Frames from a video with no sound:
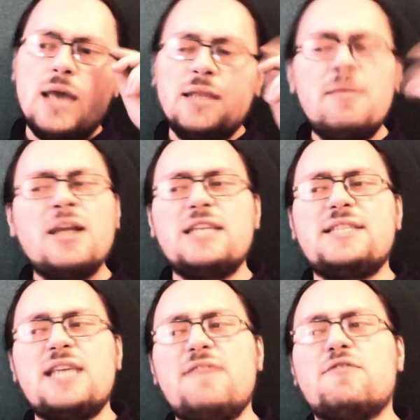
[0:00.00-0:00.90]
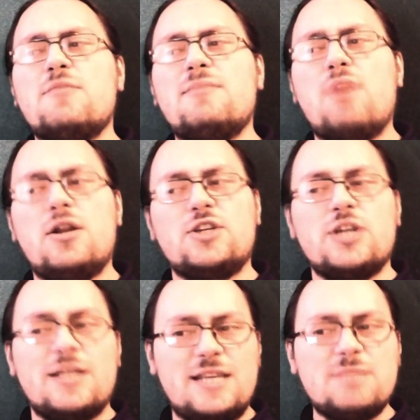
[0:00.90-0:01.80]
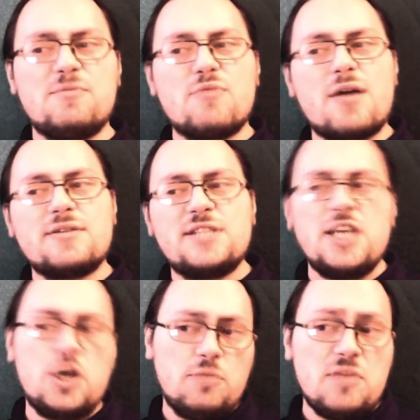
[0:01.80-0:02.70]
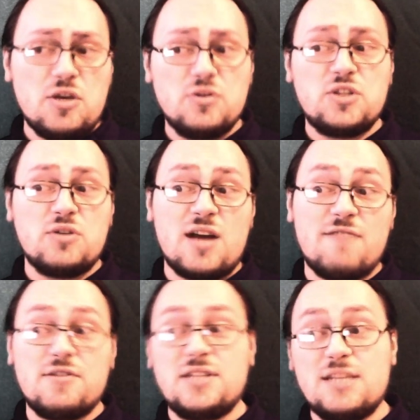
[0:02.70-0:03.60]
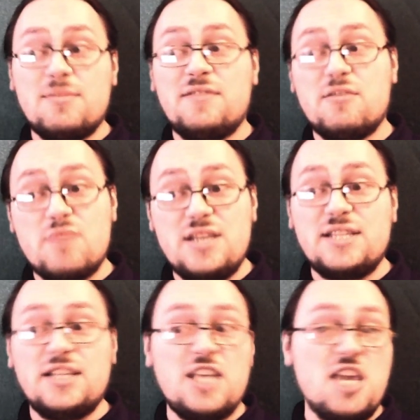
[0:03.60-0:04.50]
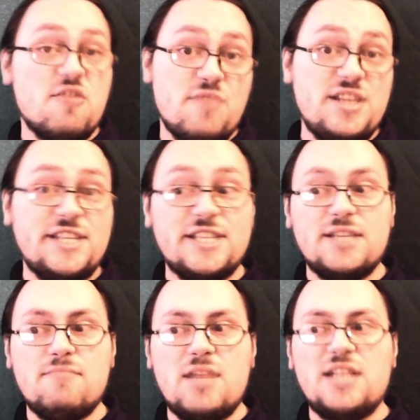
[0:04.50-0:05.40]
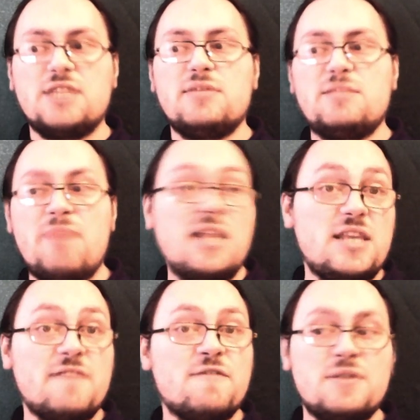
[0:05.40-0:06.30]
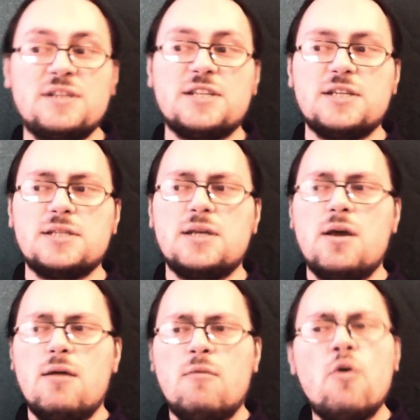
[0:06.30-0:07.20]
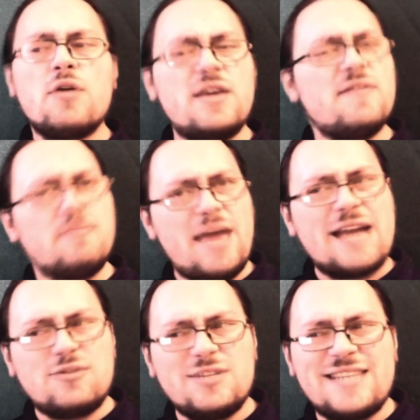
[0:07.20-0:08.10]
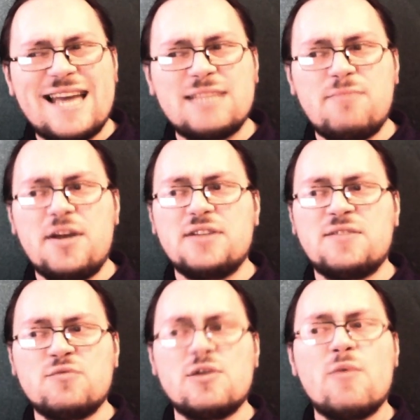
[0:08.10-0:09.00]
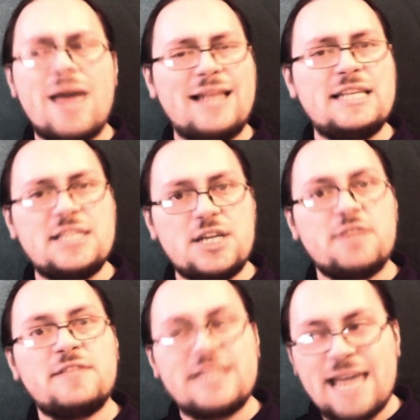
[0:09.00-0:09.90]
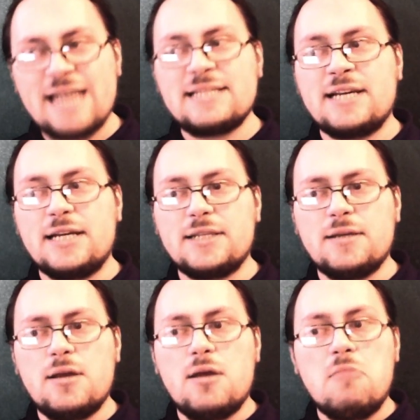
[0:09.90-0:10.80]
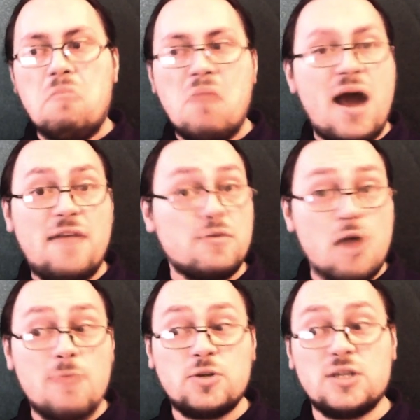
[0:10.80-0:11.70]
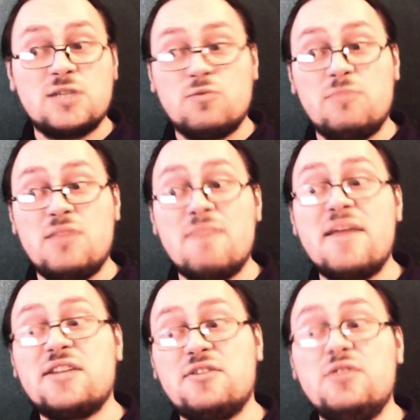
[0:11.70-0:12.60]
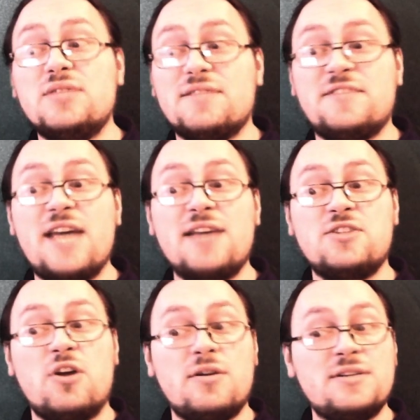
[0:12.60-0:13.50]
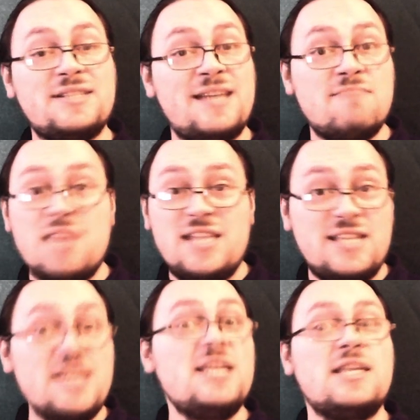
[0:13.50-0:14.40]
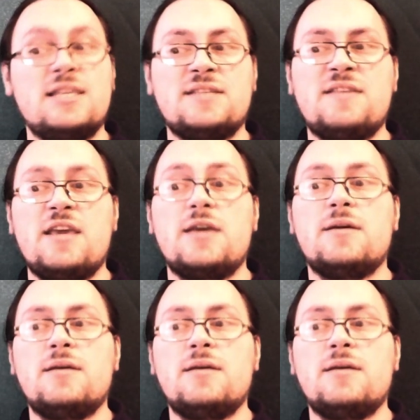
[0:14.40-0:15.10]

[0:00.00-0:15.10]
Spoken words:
The money saved from abolishing this bureaucracy could be used to cover some of the recent increases in military spending, for instance, or give it back to the taxpayers through a well-deserved tax cut. Either options would be a better use of tax dollars than maintaining this thing.